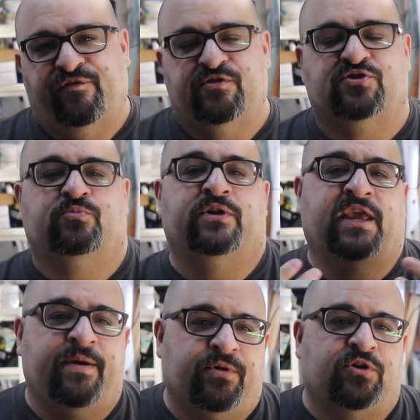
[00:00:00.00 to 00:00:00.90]
fish room? what
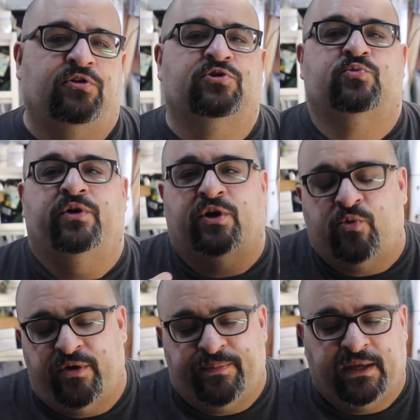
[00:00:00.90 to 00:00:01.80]
chemicals, what
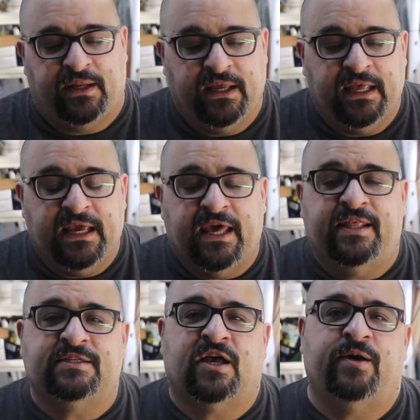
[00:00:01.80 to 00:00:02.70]
equipment. And
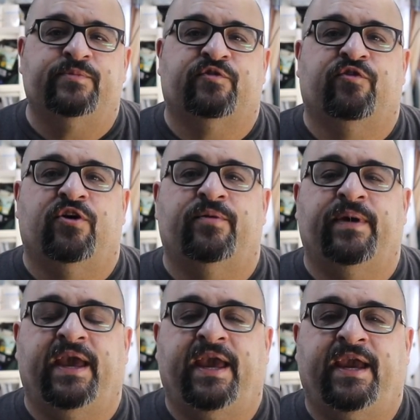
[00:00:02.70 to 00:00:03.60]
this comes
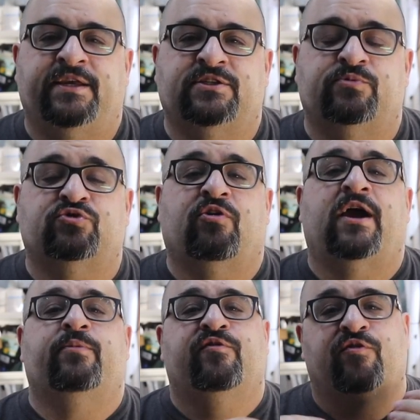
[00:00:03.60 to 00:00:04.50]
from a
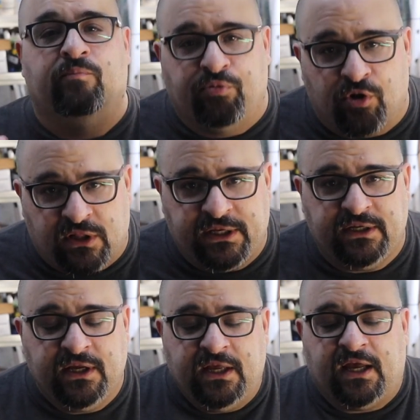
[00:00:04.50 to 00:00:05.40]
subscriber from
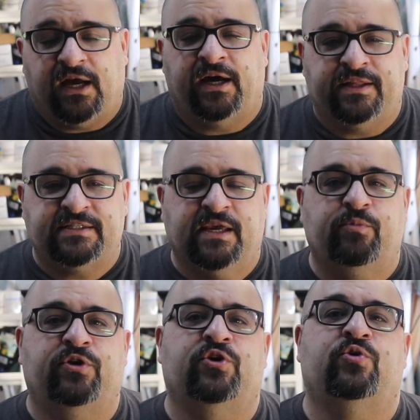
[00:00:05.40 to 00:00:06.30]
Brooklyn, uh, the same
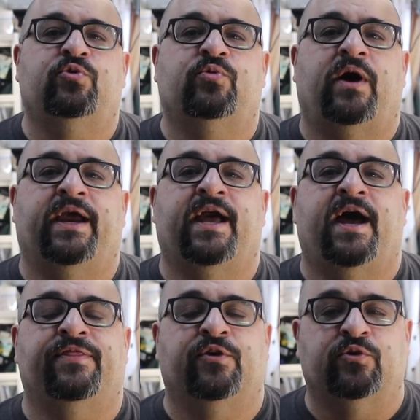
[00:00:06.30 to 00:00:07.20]
one who I
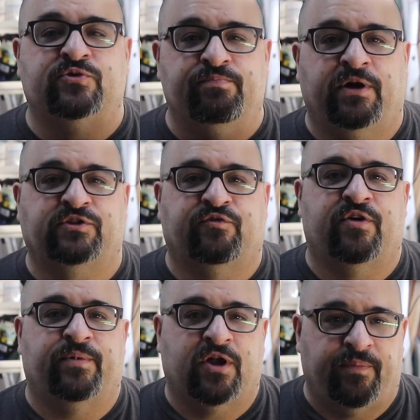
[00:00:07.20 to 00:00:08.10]
got those mutts
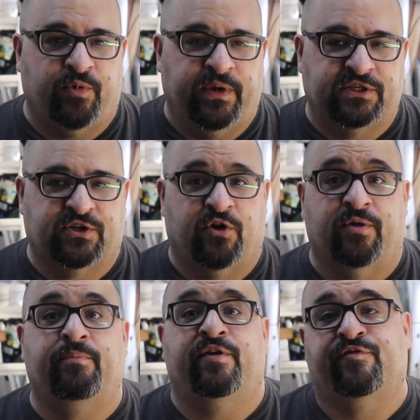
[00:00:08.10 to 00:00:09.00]
from a couple weeks ago,
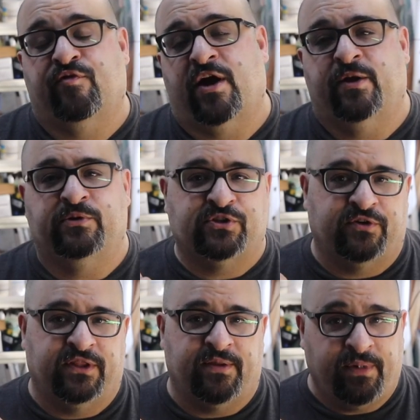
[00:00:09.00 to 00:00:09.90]
the mutt fry, which
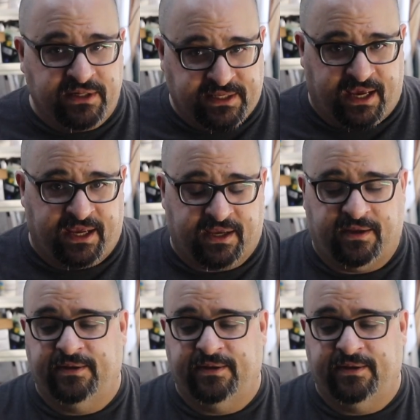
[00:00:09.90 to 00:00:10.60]
are in the mutt tank.